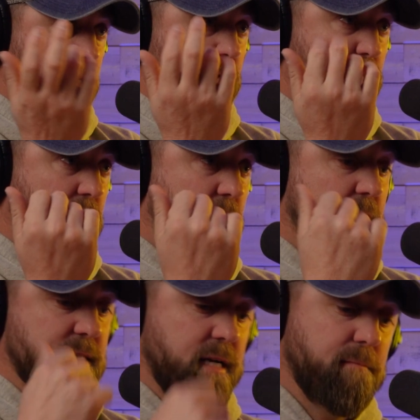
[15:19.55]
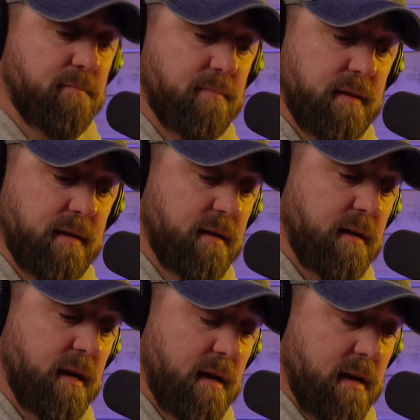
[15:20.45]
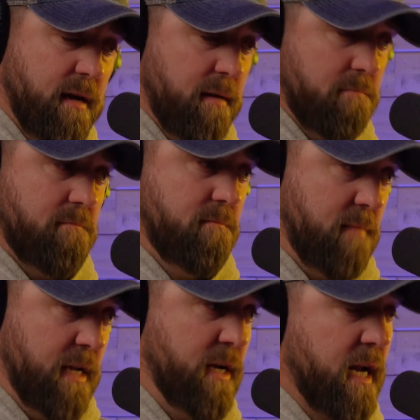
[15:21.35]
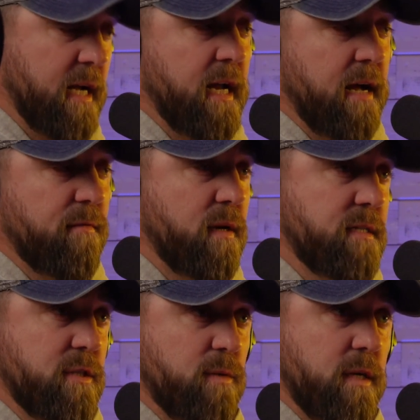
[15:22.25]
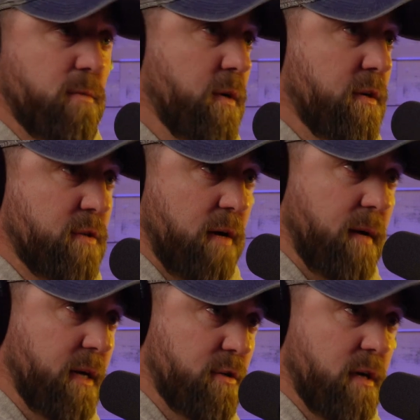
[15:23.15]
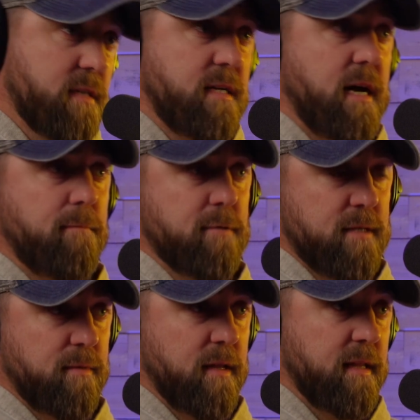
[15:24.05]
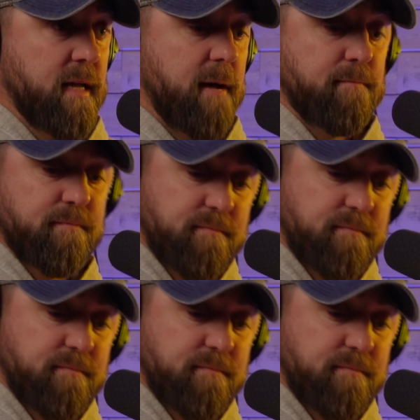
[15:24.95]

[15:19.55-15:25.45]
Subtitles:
they get done picking guys up. And you got to kind of have the right situation where you can drive by a truck stop or something like that.